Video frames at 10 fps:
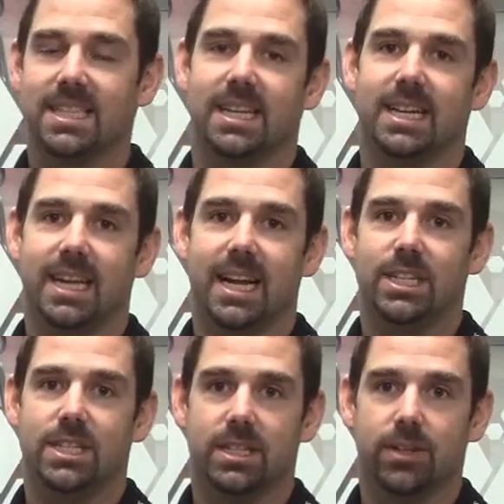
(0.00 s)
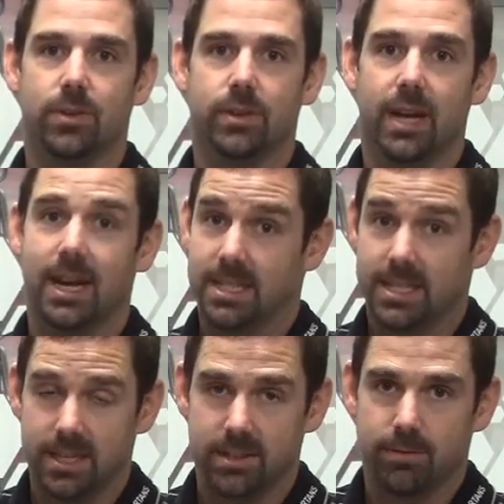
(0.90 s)
citations in Google Docs. It
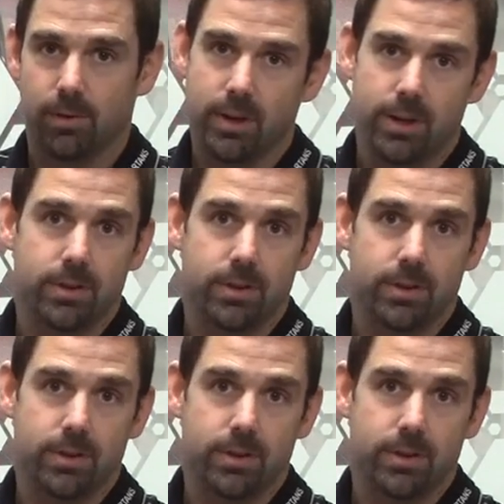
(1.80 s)
does it for you.